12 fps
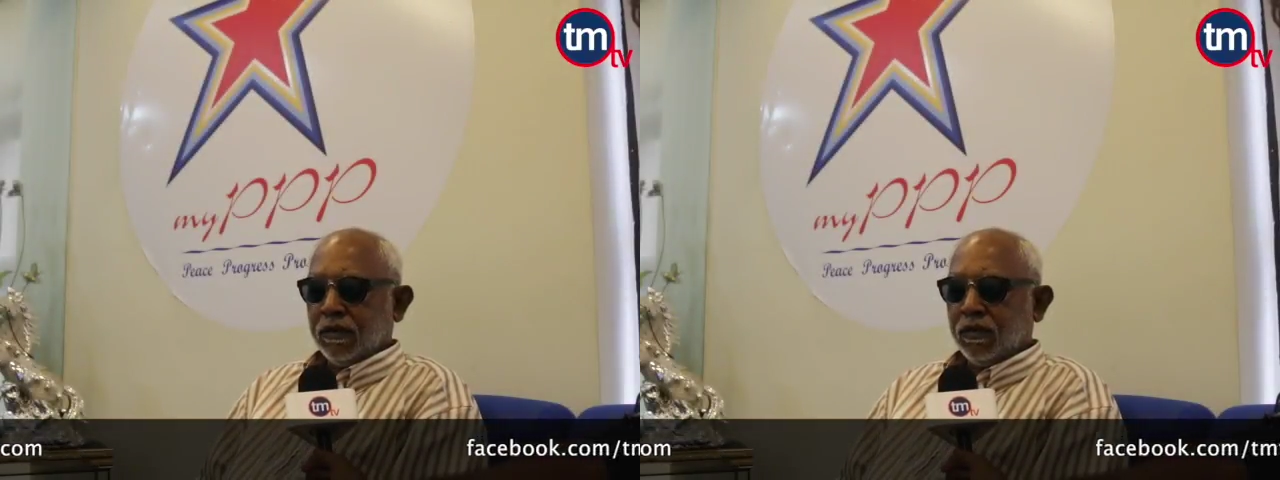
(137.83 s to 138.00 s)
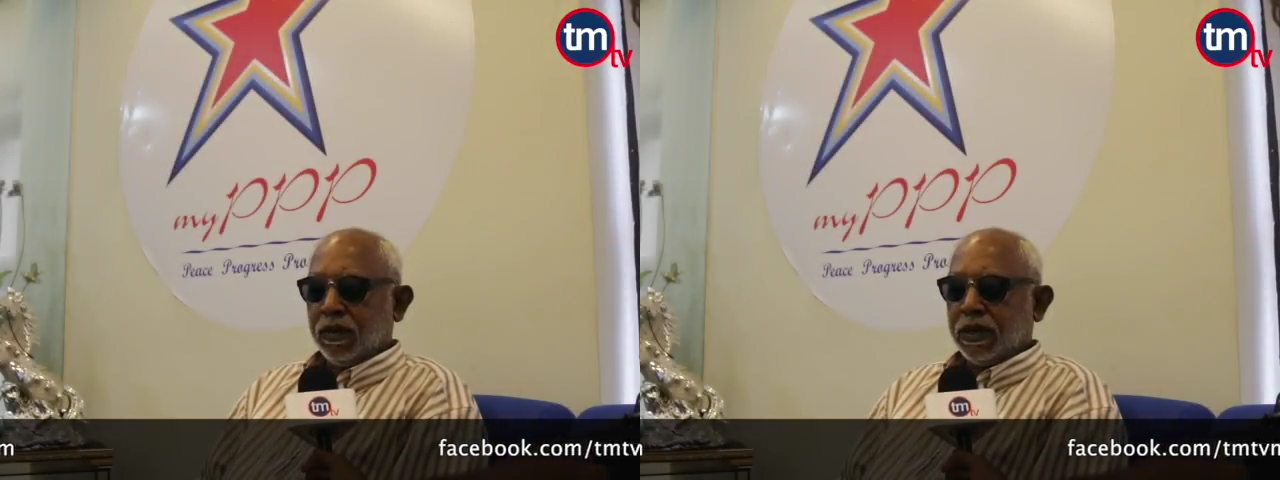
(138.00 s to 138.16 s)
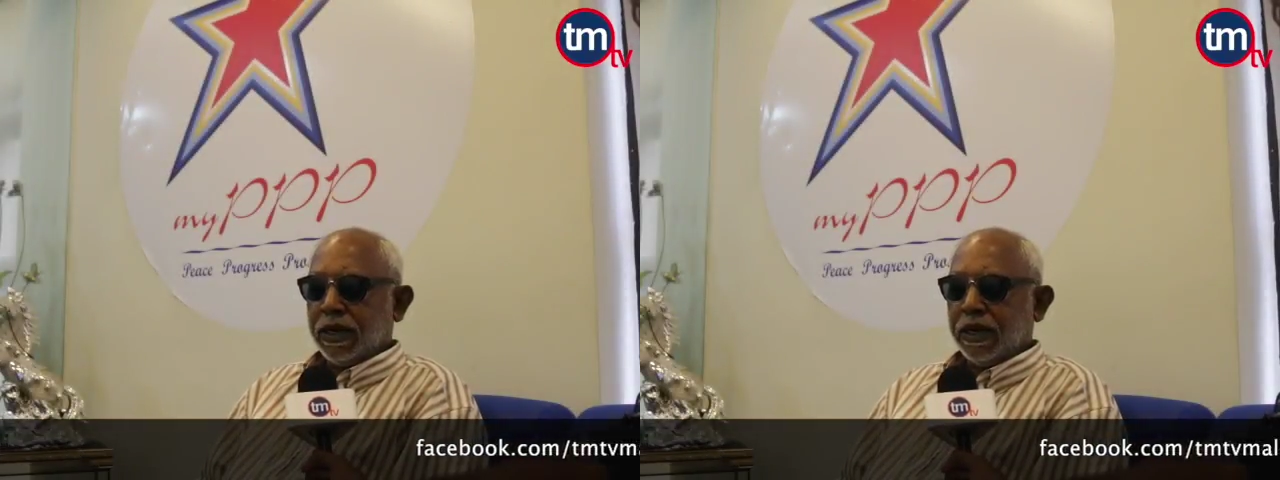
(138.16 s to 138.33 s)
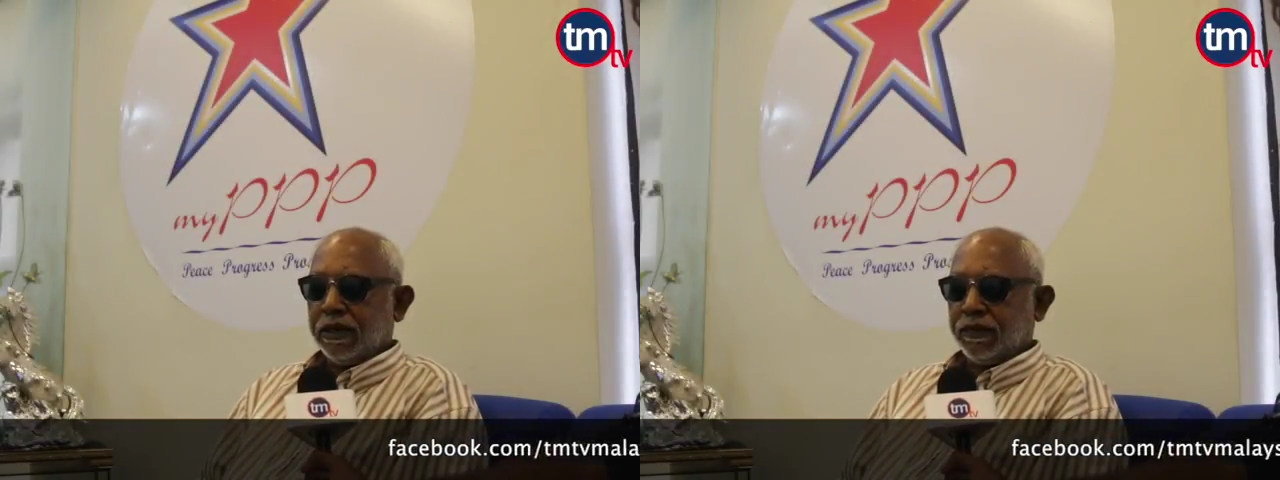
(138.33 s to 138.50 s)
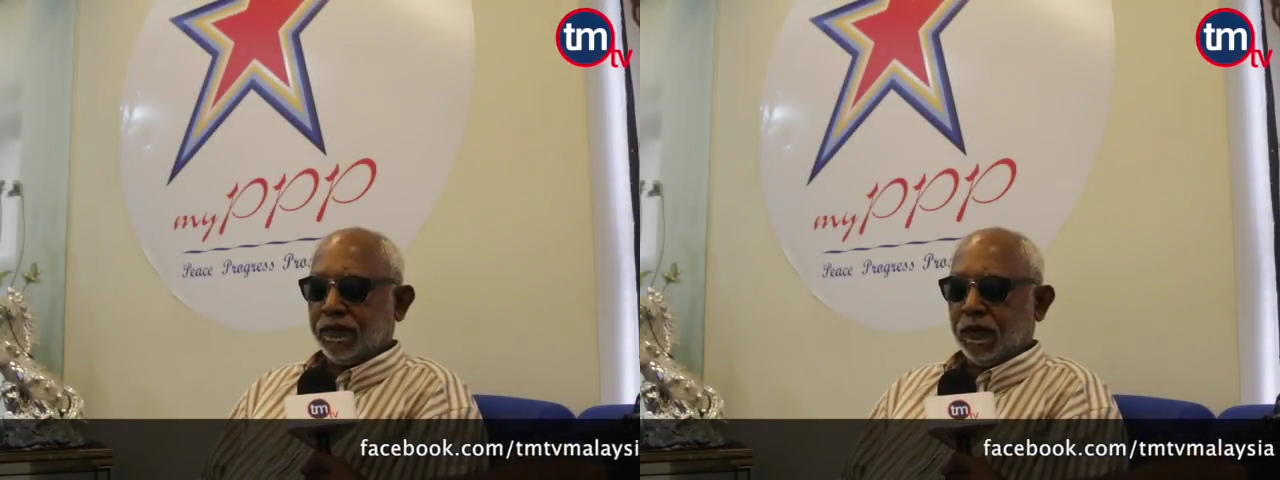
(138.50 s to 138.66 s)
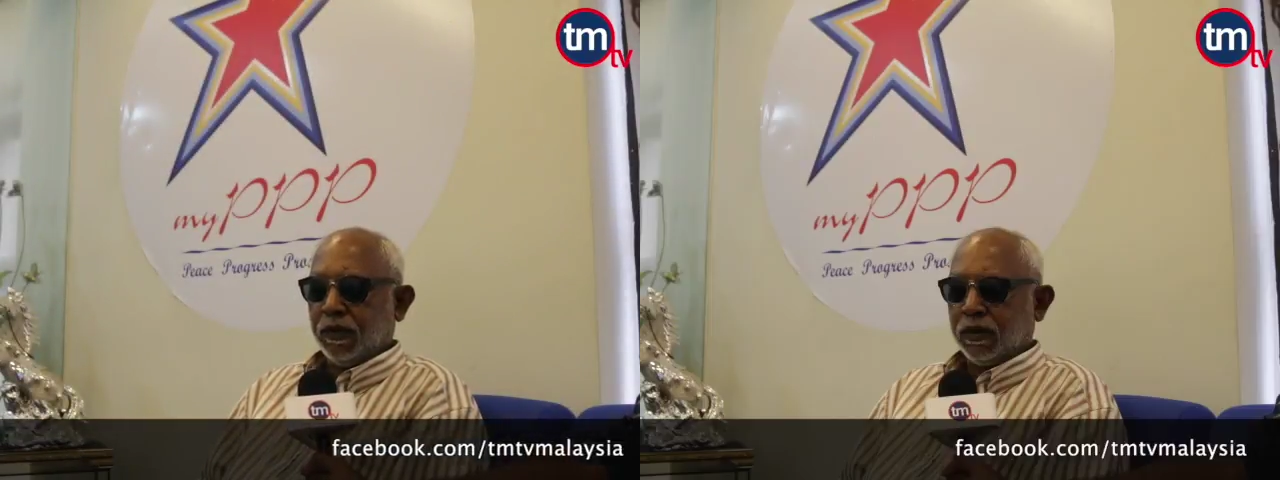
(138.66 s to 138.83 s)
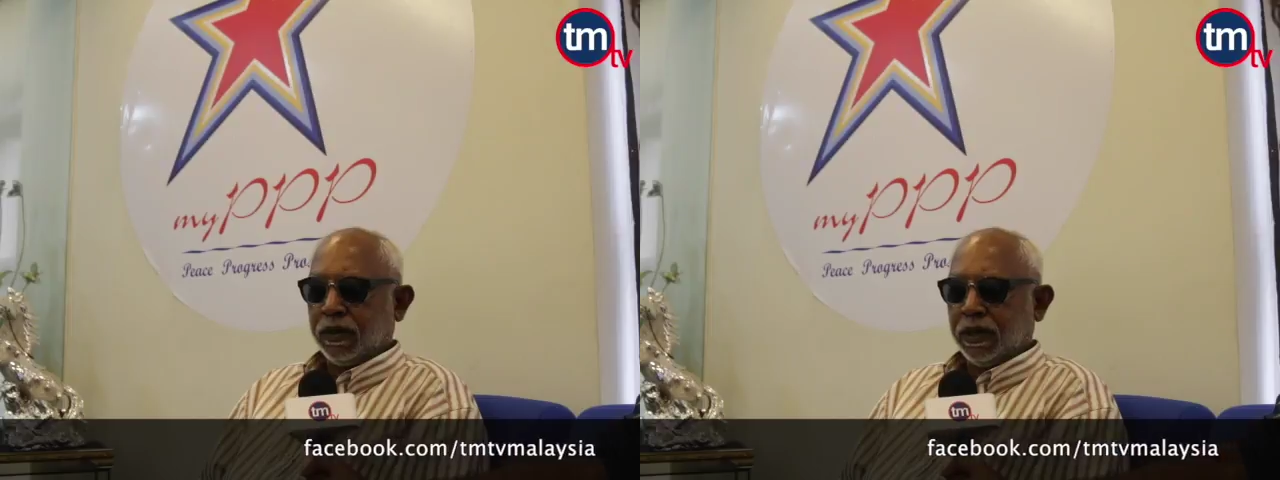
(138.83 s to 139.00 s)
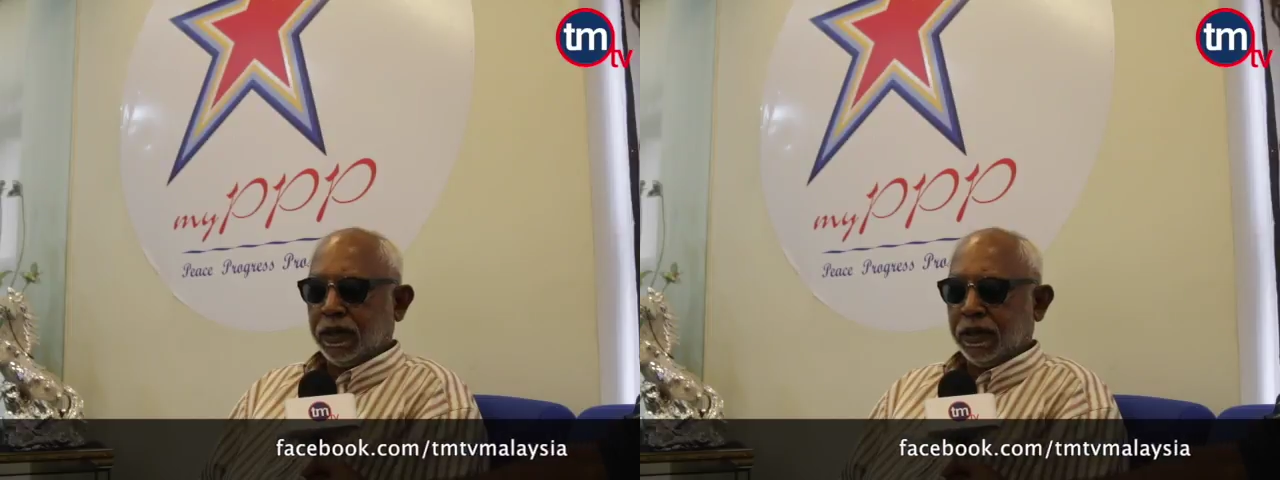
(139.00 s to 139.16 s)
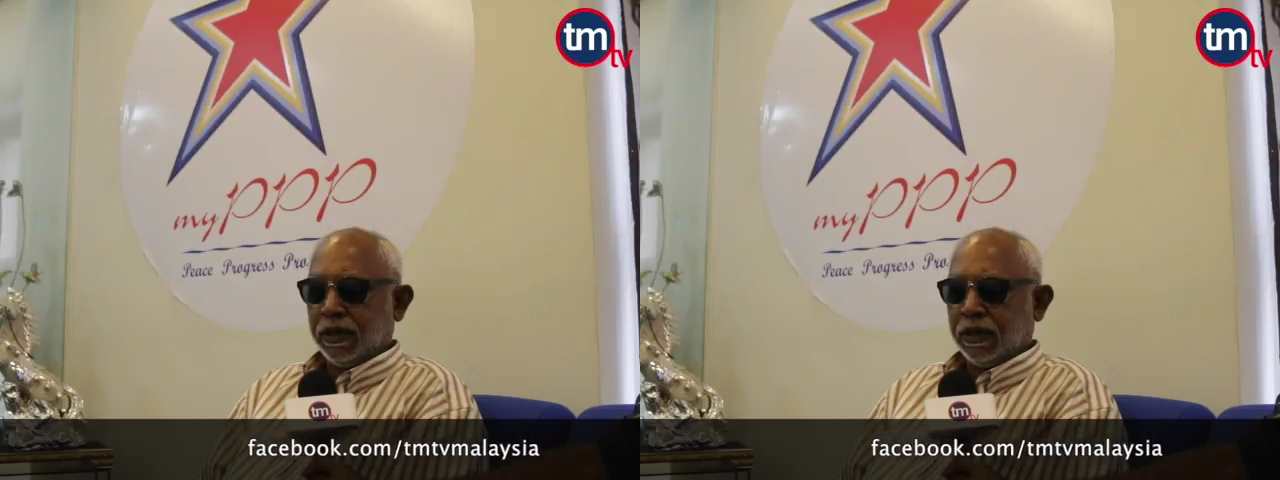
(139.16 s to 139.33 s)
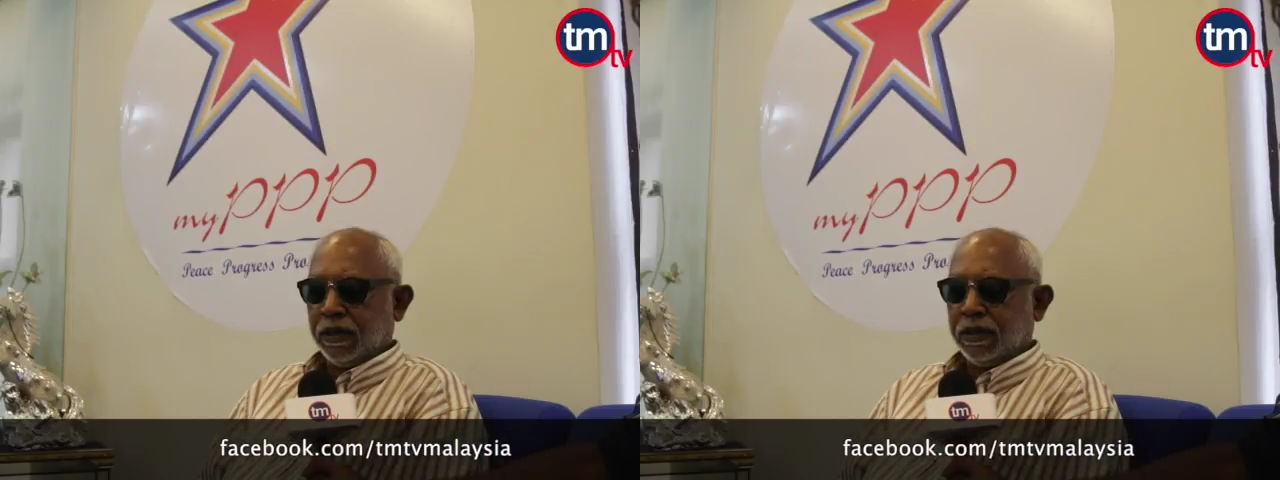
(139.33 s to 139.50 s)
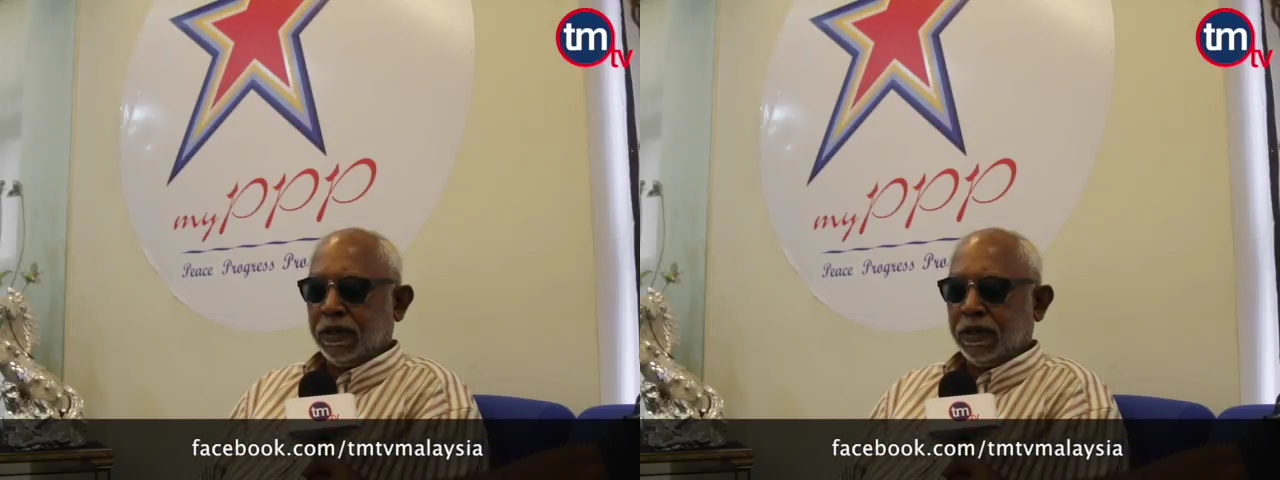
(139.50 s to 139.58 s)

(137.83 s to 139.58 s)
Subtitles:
who cares for the